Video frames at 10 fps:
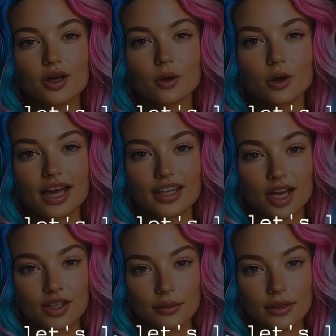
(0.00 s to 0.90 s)
It's
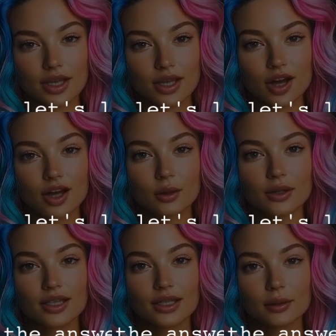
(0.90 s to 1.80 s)
all about the
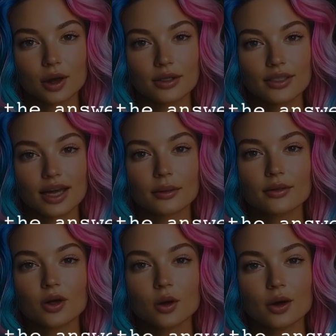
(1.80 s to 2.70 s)
details.
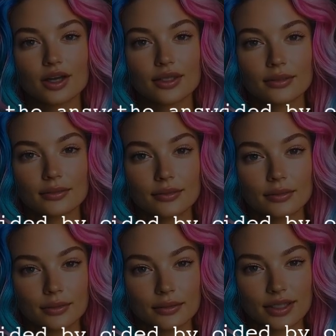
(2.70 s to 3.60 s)
Now, let's
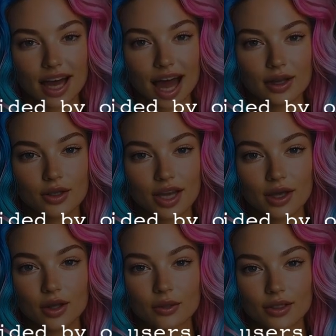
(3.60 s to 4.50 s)
look at the answers
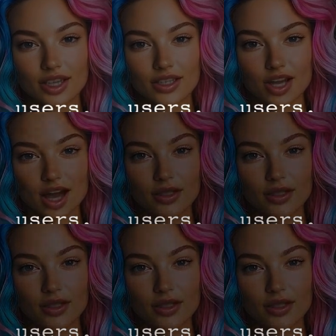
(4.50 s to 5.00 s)
provided by other